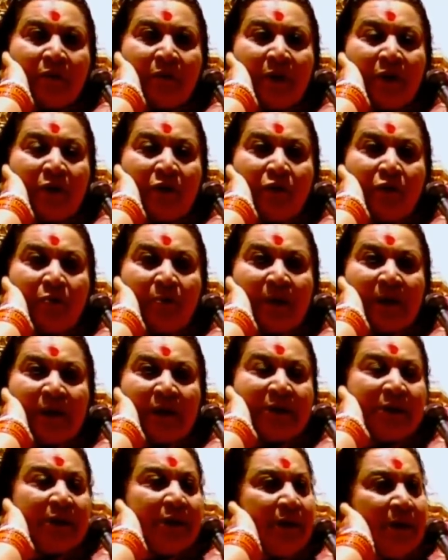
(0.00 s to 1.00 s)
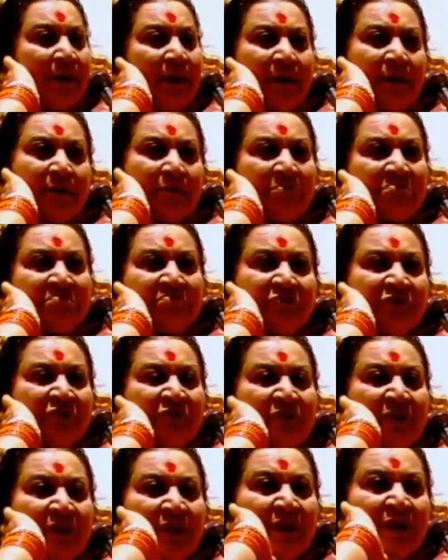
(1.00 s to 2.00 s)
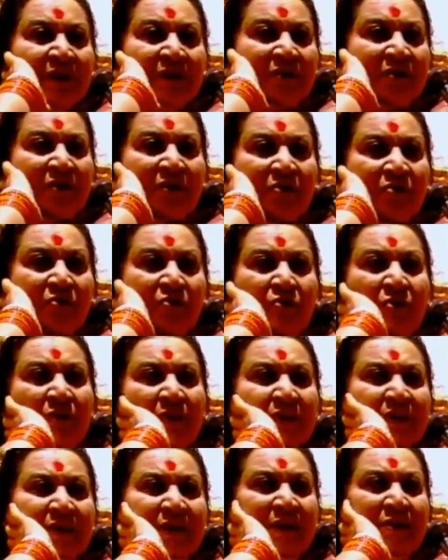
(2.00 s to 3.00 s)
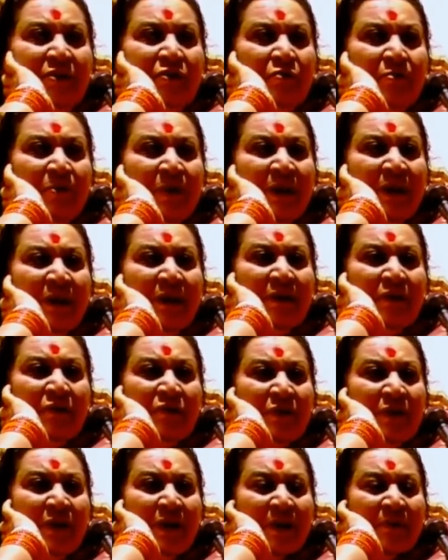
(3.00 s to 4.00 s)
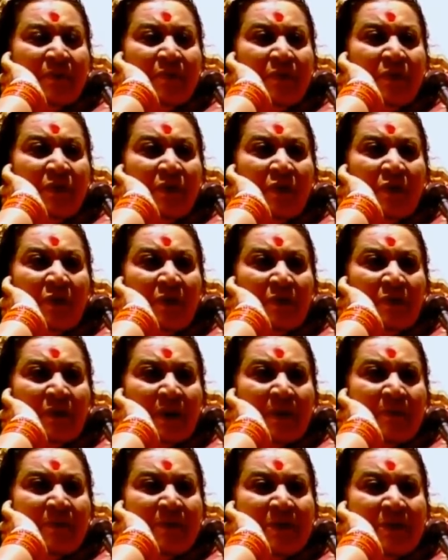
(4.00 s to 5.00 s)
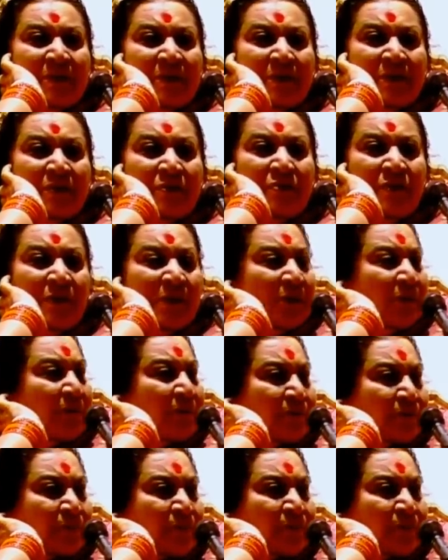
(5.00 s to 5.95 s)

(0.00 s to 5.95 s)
Went home and he said that, it's not good, he said to me, you see, after all, I'm a Sahajogi.